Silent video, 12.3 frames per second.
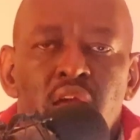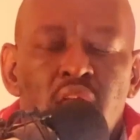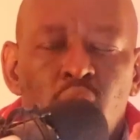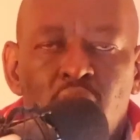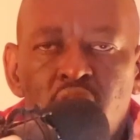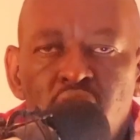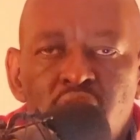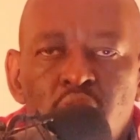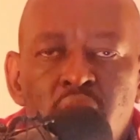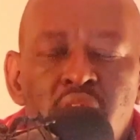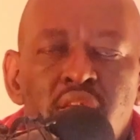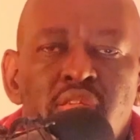One of the
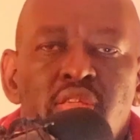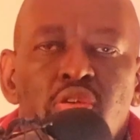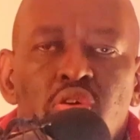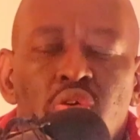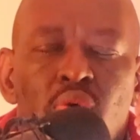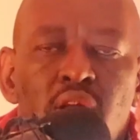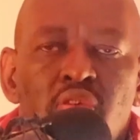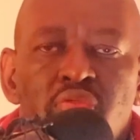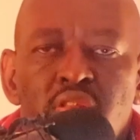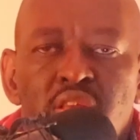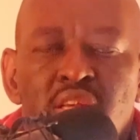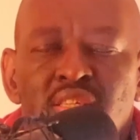ways, or one of
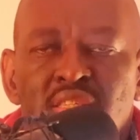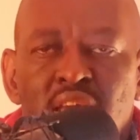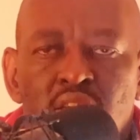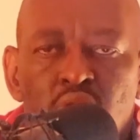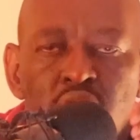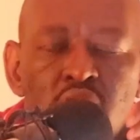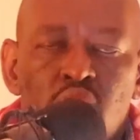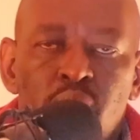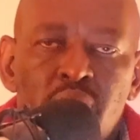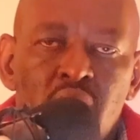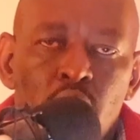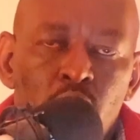the things that you need to
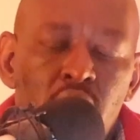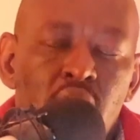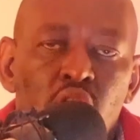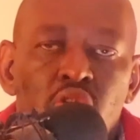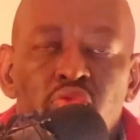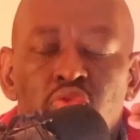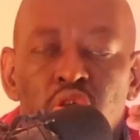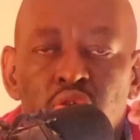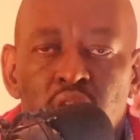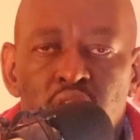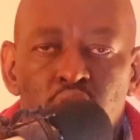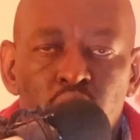be aware of when
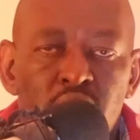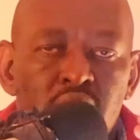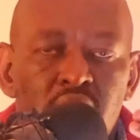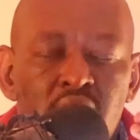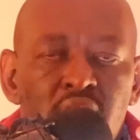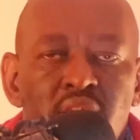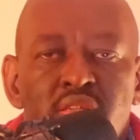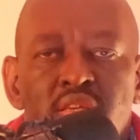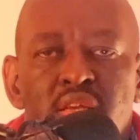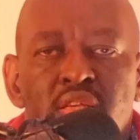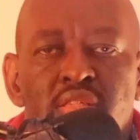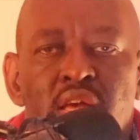you're doing this
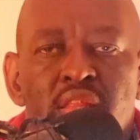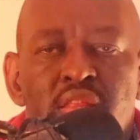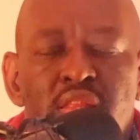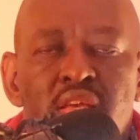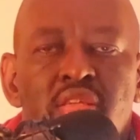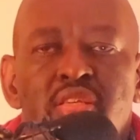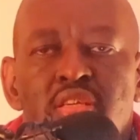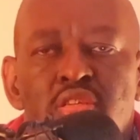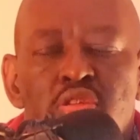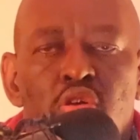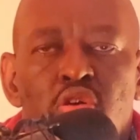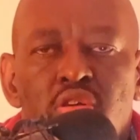is that this is
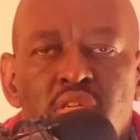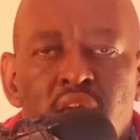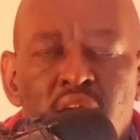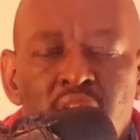not a